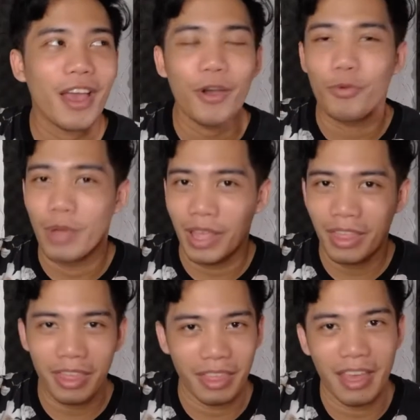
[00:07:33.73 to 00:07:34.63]
with
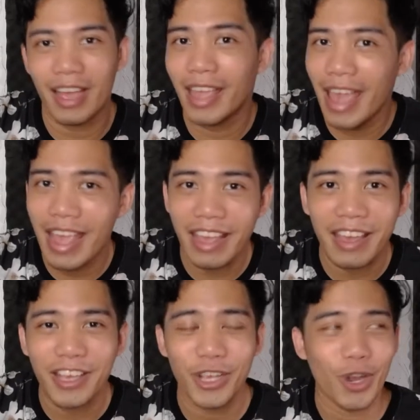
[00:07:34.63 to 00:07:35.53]
a cake,
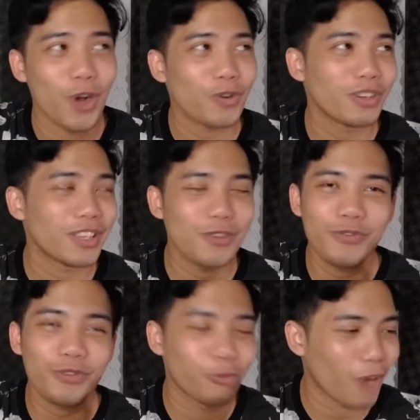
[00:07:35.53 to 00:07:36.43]
you know?
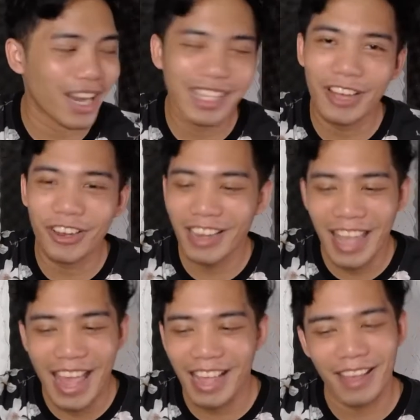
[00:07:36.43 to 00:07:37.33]
You write it down on a
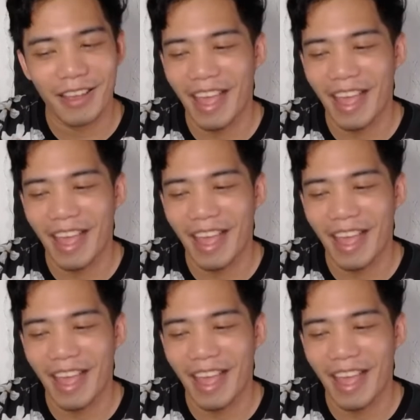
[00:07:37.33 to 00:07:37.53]
cake.